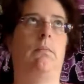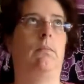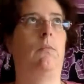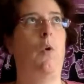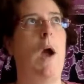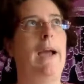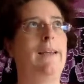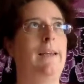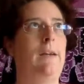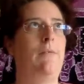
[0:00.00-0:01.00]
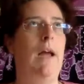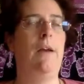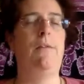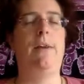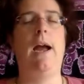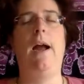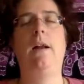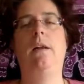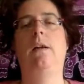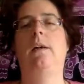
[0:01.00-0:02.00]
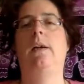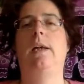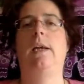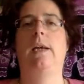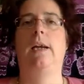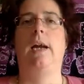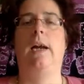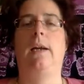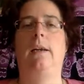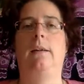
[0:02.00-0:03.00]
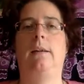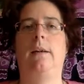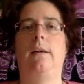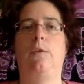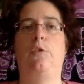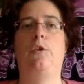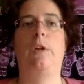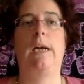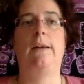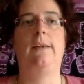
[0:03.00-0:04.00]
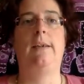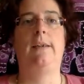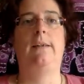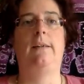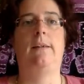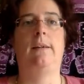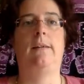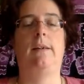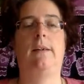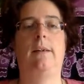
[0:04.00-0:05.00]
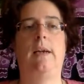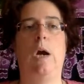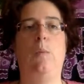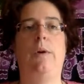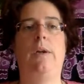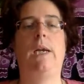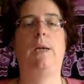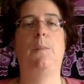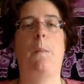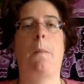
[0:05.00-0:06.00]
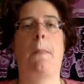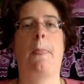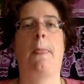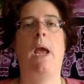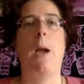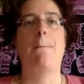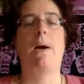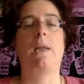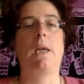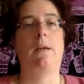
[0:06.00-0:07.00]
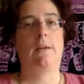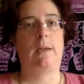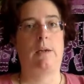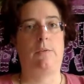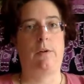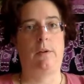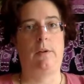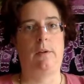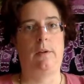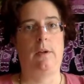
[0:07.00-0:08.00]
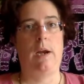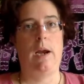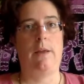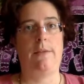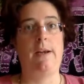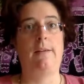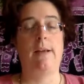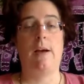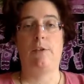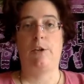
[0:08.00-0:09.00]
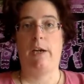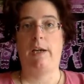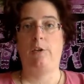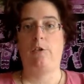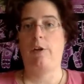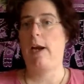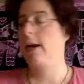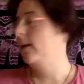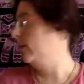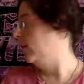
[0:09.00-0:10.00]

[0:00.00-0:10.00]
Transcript: more active lifestyle, and socializing is starting to happen again. But things are different. Things have changed, and